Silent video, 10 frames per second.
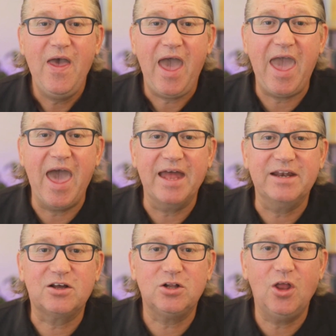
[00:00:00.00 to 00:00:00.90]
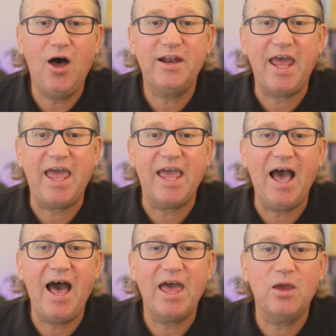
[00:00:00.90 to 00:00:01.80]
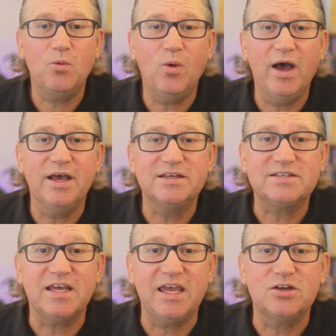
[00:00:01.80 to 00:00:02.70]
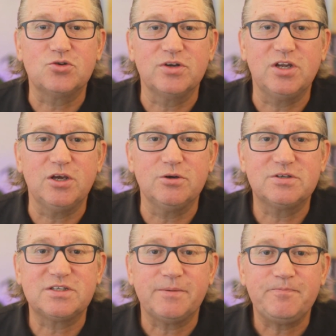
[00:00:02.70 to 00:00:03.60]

and Claude AI was introduced